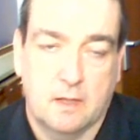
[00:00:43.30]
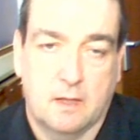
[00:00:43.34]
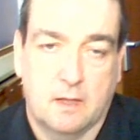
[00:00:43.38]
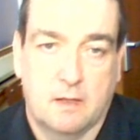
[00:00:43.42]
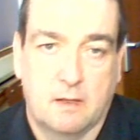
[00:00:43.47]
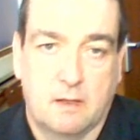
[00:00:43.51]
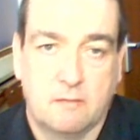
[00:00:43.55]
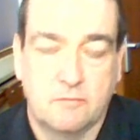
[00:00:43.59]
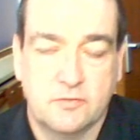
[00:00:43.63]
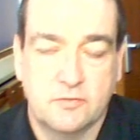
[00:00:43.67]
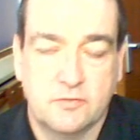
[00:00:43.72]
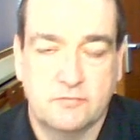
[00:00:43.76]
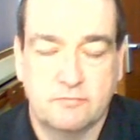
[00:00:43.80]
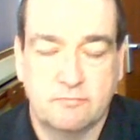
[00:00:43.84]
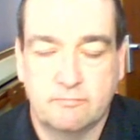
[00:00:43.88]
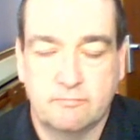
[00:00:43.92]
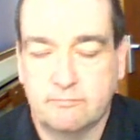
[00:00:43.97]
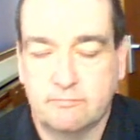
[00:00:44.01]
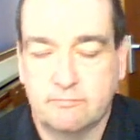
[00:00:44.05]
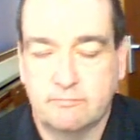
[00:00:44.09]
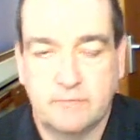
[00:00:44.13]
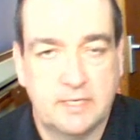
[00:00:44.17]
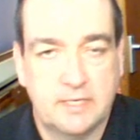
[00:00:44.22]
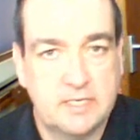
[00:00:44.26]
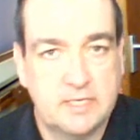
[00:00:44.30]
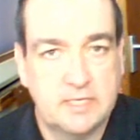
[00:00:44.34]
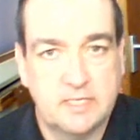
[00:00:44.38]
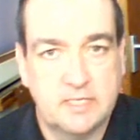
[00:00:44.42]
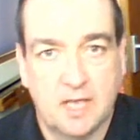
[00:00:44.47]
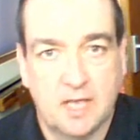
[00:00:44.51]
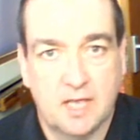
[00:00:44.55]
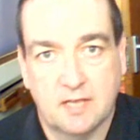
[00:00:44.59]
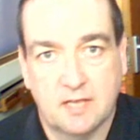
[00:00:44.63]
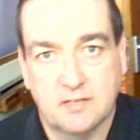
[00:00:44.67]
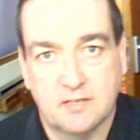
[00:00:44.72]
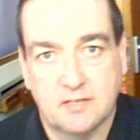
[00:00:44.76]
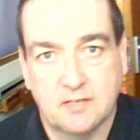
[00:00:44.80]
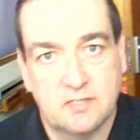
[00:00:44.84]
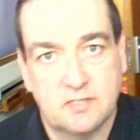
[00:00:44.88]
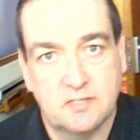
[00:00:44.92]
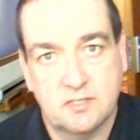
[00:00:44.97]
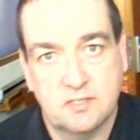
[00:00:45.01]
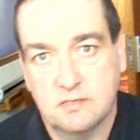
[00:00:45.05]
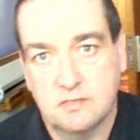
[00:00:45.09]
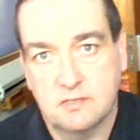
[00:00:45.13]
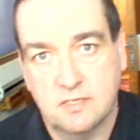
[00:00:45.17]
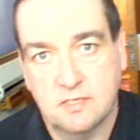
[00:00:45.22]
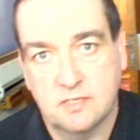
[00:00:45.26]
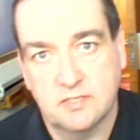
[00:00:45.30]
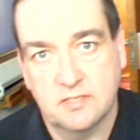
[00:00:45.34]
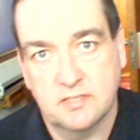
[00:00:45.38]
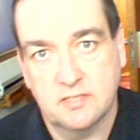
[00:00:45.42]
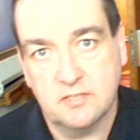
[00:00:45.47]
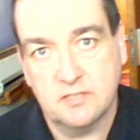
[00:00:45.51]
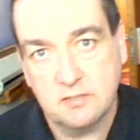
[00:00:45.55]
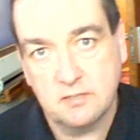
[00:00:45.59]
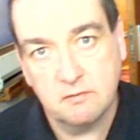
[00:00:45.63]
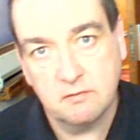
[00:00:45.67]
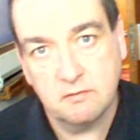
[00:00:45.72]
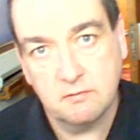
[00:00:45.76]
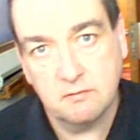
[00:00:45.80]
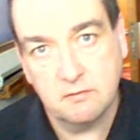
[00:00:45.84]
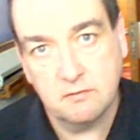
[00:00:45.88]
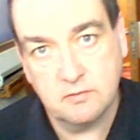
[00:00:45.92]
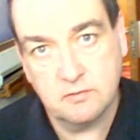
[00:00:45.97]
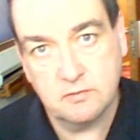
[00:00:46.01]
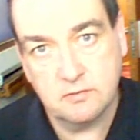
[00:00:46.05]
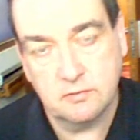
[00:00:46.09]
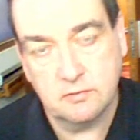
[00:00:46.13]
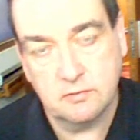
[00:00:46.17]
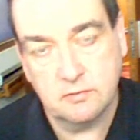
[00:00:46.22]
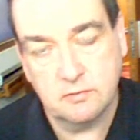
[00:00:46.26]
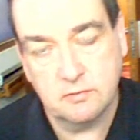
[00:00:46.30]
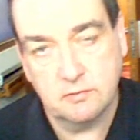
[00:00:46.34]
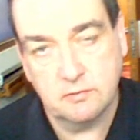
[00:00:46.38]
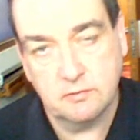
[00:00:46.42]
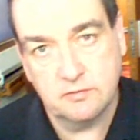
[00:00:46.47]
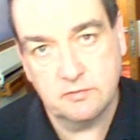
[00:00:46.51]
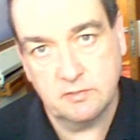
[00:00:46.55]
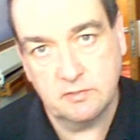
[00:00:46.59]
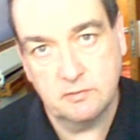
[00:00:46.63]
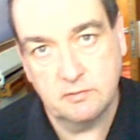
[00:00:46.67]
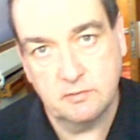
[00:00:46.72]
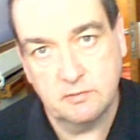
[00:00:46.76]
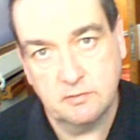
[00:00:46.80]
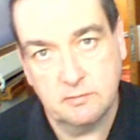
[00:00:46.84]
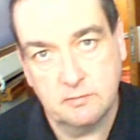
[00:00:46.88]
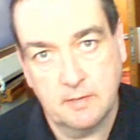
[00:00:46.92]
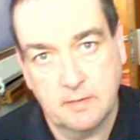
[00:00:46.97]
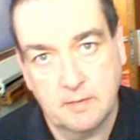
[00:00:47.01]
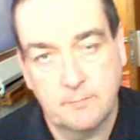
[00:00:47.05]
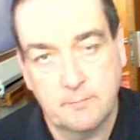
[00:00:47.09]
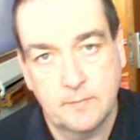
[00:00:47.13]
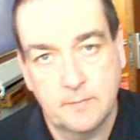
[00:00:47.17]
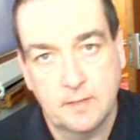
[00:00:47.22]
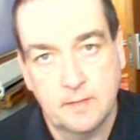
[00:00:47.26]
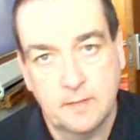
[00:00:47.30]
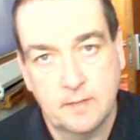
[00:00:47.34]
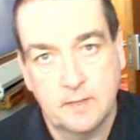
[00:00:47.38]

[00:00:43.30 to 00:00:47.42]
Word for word: I was really touched just to to to um,